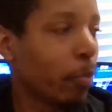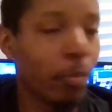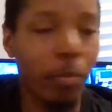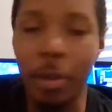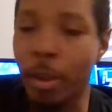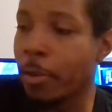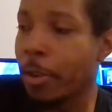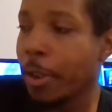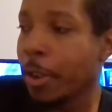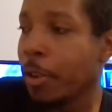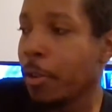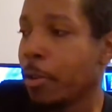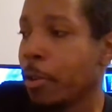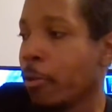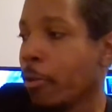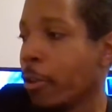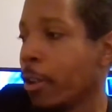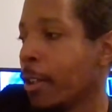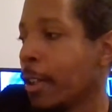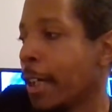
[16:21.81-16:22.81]
bro, you
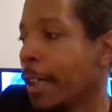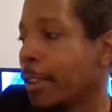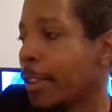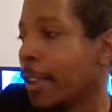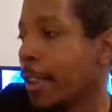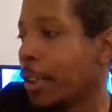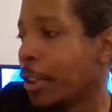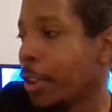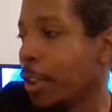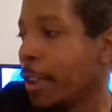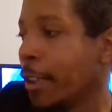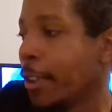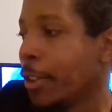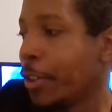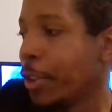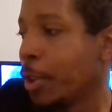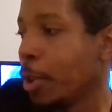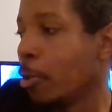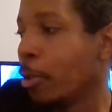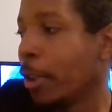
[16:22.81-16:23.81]
do realize that she
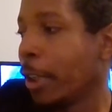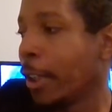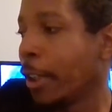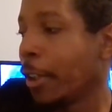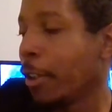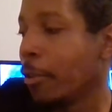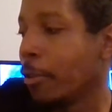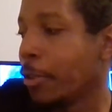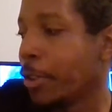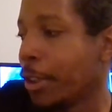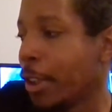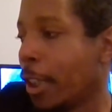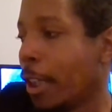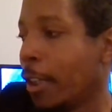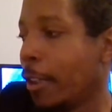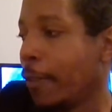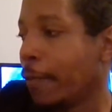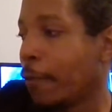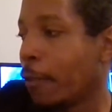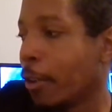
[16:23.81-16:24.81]
is suing your
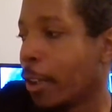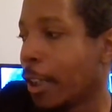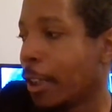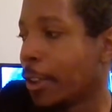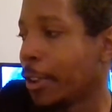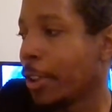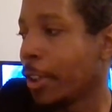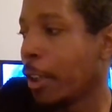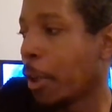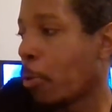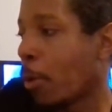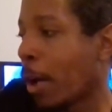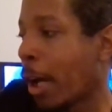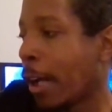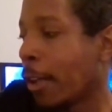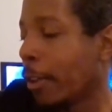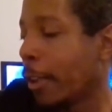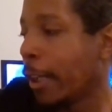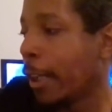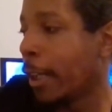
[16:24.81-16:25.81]
son for custody of
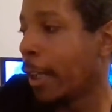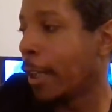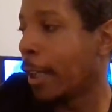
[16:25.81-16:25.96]
Wiley.